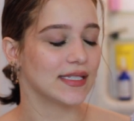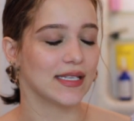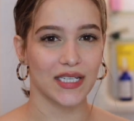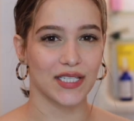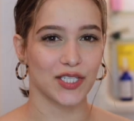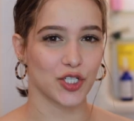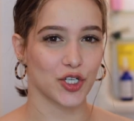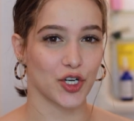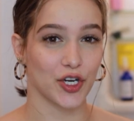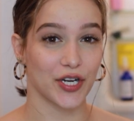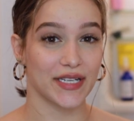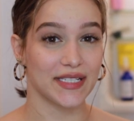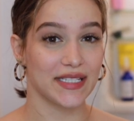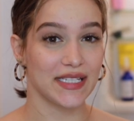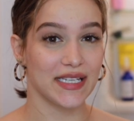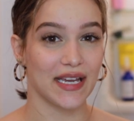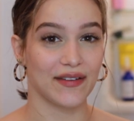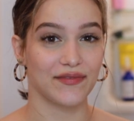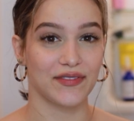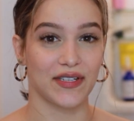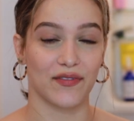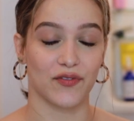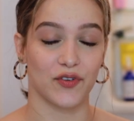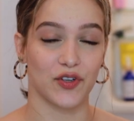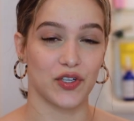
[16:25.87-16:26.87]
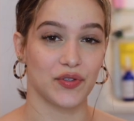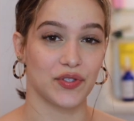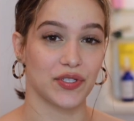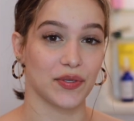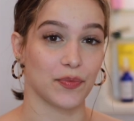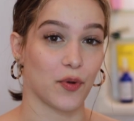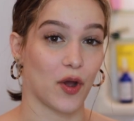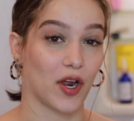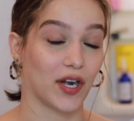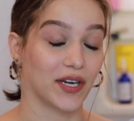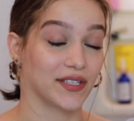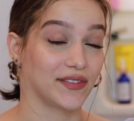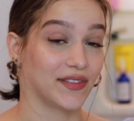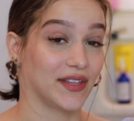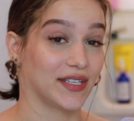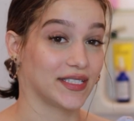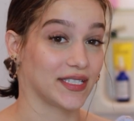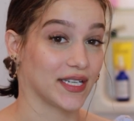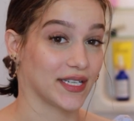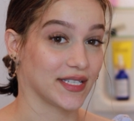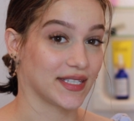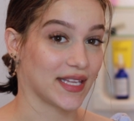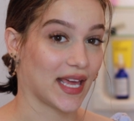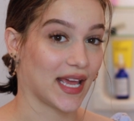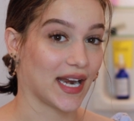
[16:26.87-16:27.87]
It's crazy, I've never used a product that
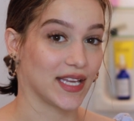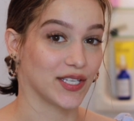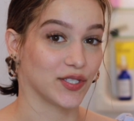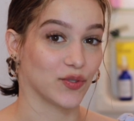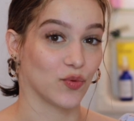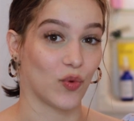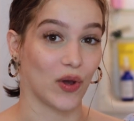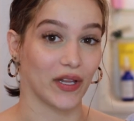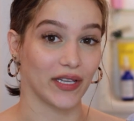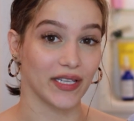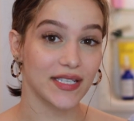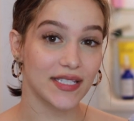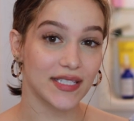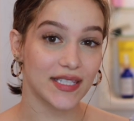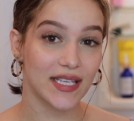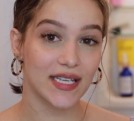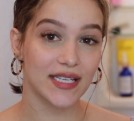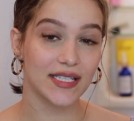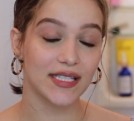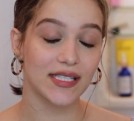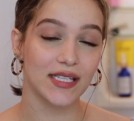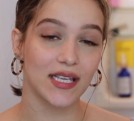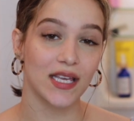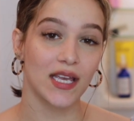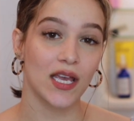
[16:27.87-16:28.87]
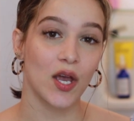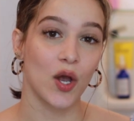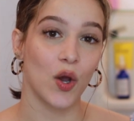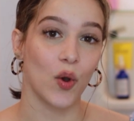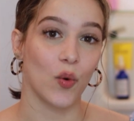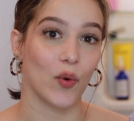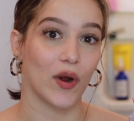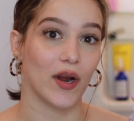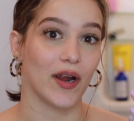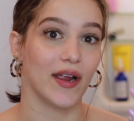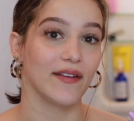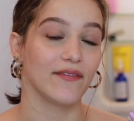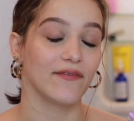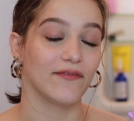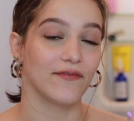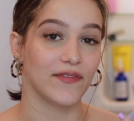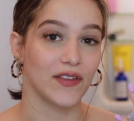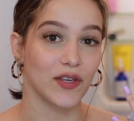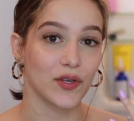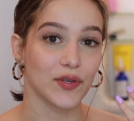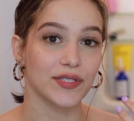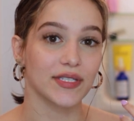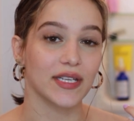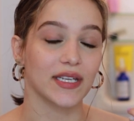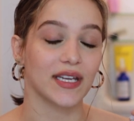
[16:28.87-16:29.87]
does that as well as this, where it
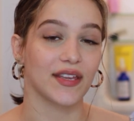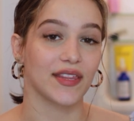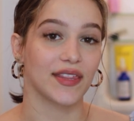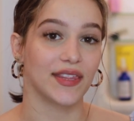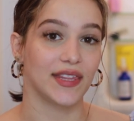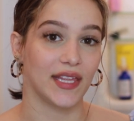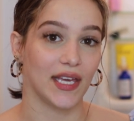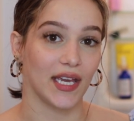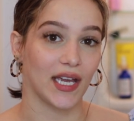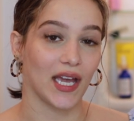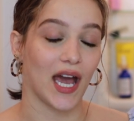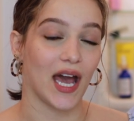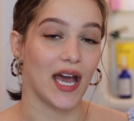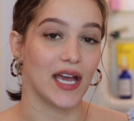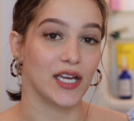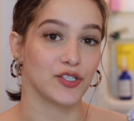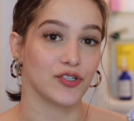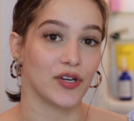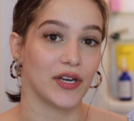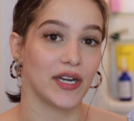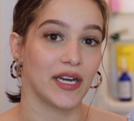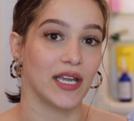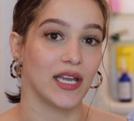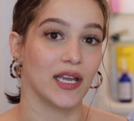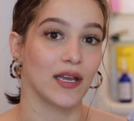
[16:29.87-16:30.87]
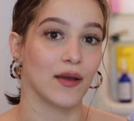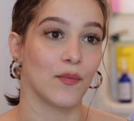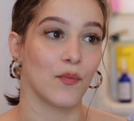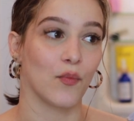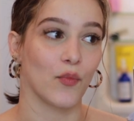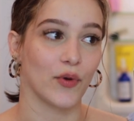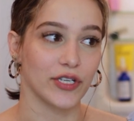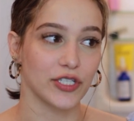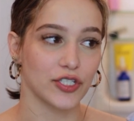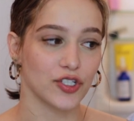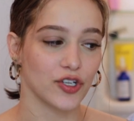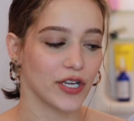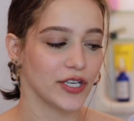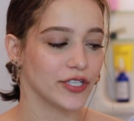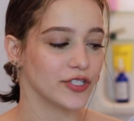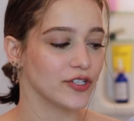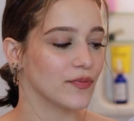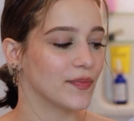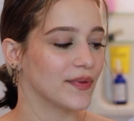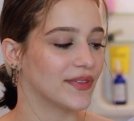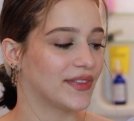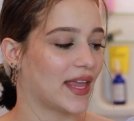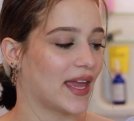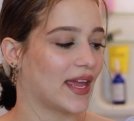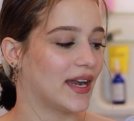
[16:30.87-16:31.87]
feels like a thick hydrating moisturizer,
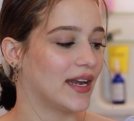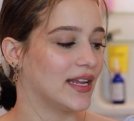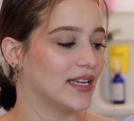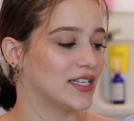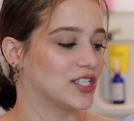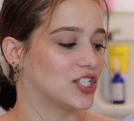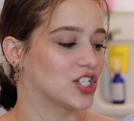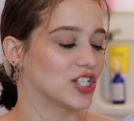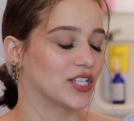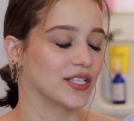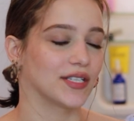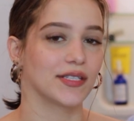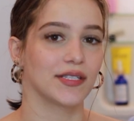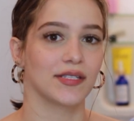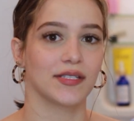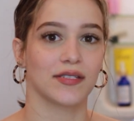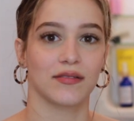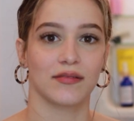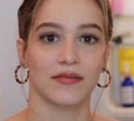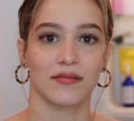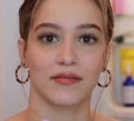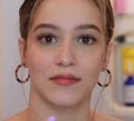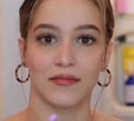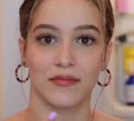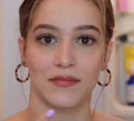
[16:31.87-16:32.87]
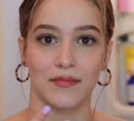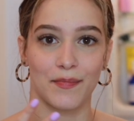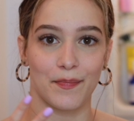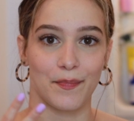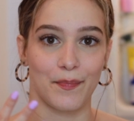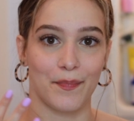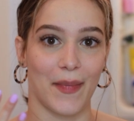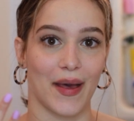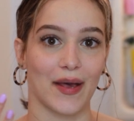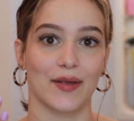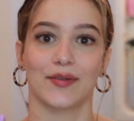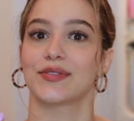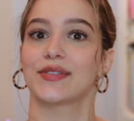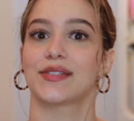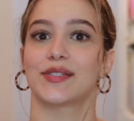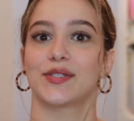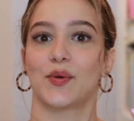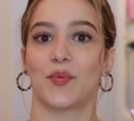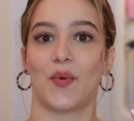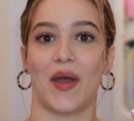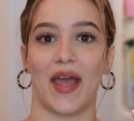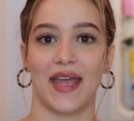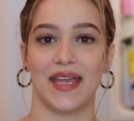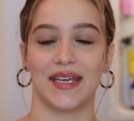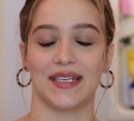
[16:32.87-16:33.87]
but then it just melts
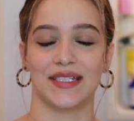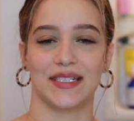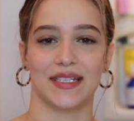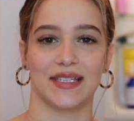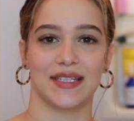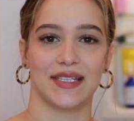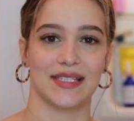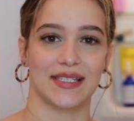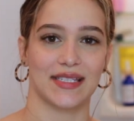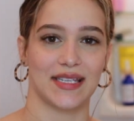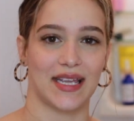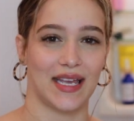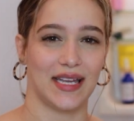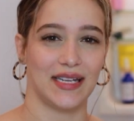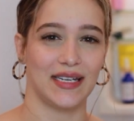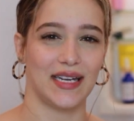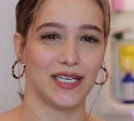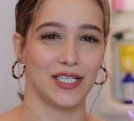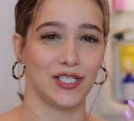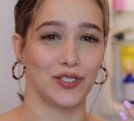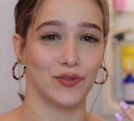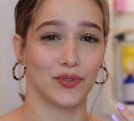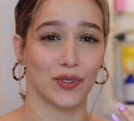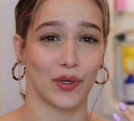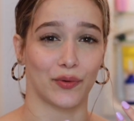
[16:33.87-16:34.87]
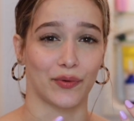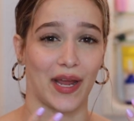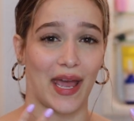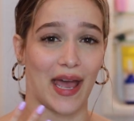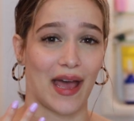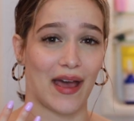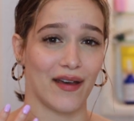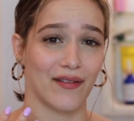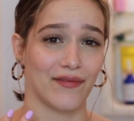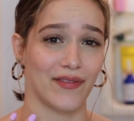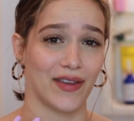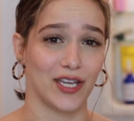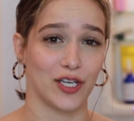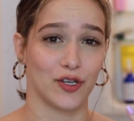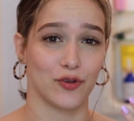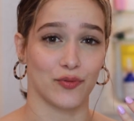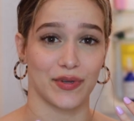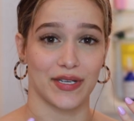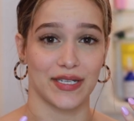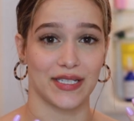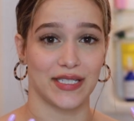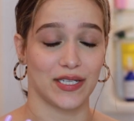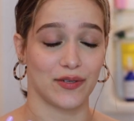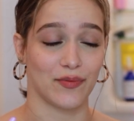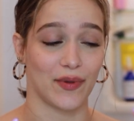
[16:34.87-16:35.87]
away into the skin and you don't have a
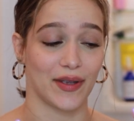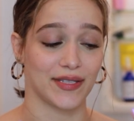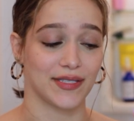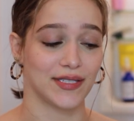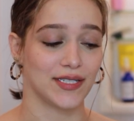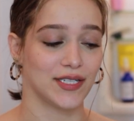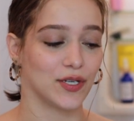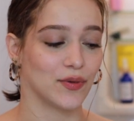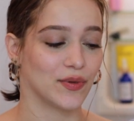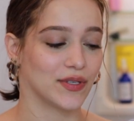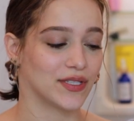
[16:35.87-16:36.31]
greasy residue.